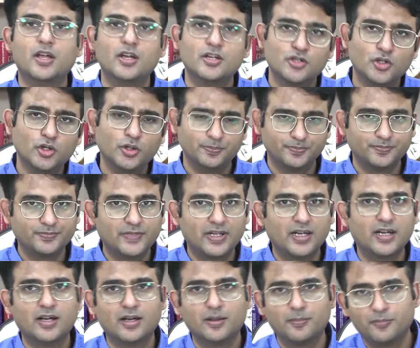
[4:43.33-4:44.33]
So
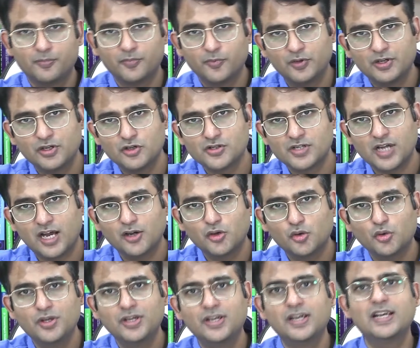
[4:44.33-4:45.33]
when you start
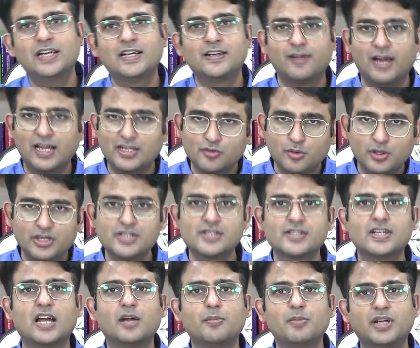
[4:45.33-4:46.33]
doing it, gradually you
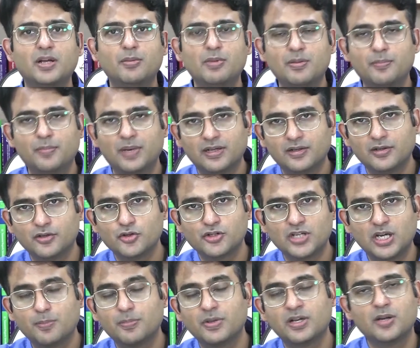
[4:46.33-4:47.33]
start becoming
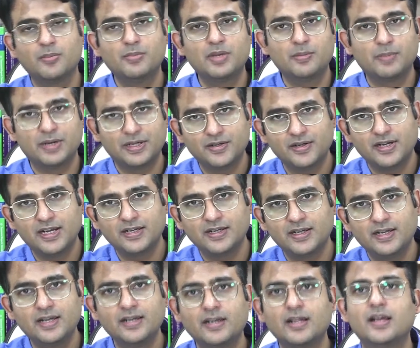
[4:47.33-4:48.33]
better at
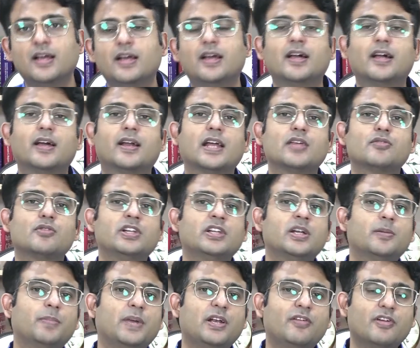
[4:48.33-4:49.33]
it. Gradually
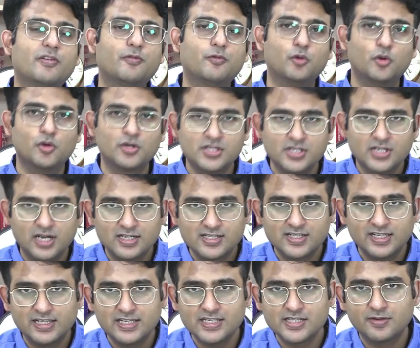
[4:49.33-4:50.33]
the pelvic floor starts
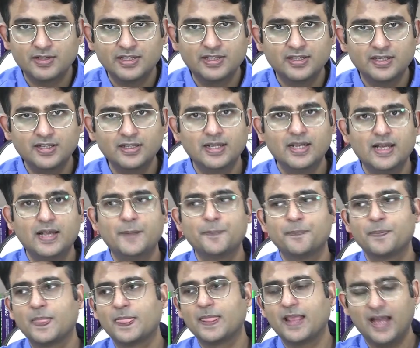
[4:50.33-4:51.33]
getting strengthened.
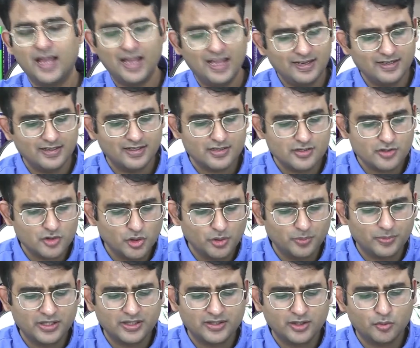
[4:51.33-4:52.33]
And
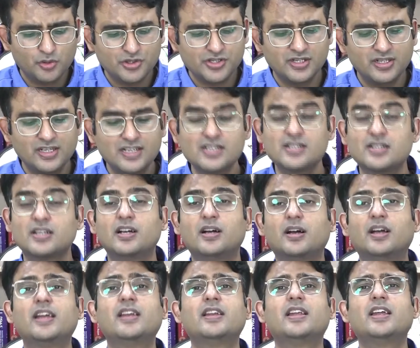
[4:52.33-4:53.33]
so the question is,
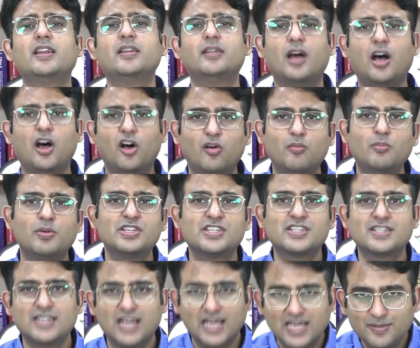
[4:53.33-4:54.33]
in how
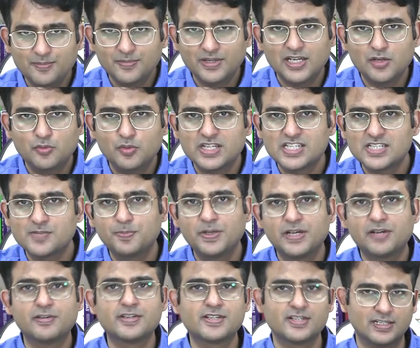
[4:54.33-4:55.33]
much time can we
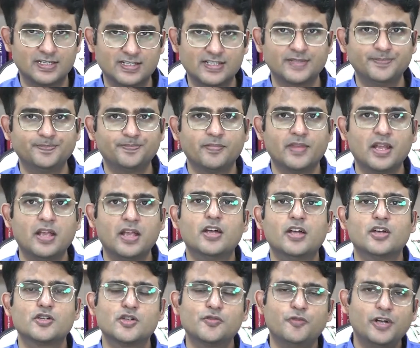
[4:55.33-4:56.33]
expect results?
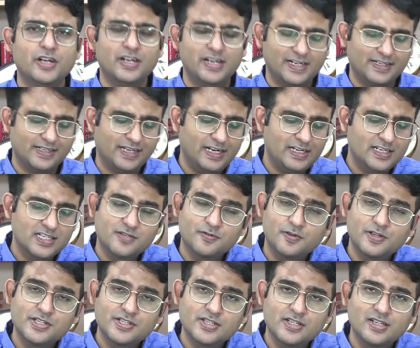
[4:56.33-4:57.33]
So for erectile
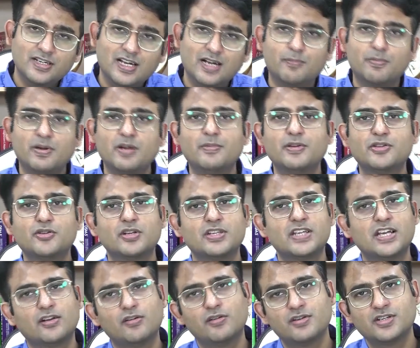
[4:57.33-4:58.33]
dysfunction and premature
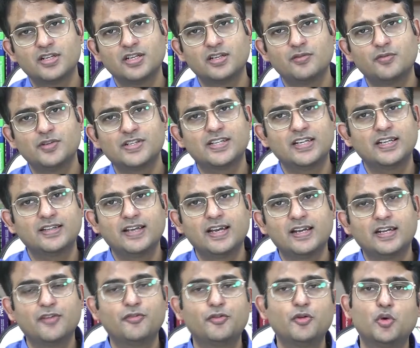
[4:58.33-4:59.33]
ejaculation, we say
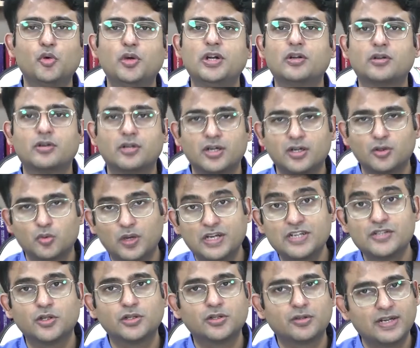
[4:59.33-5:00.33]
that if you do it
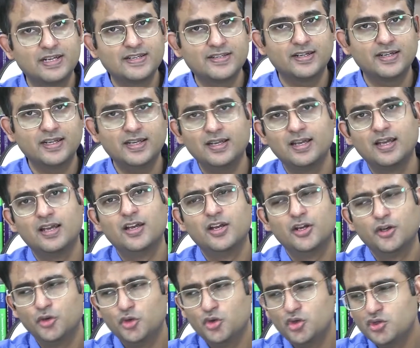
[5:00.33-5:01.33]
twice or thrice a day,
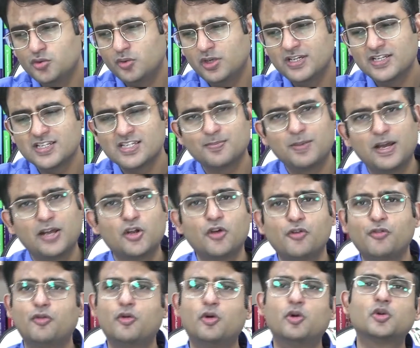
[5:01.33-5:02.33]
usually in a span
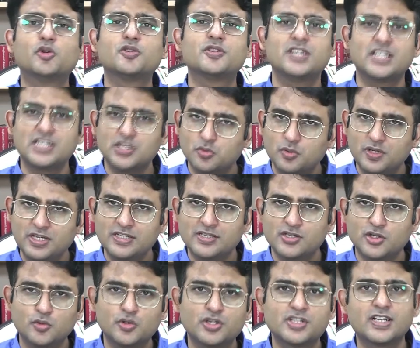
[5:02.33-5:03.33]
of 4 to 6
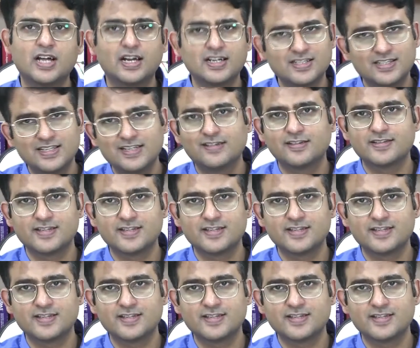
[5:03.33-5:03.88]
weeks, you would start seeing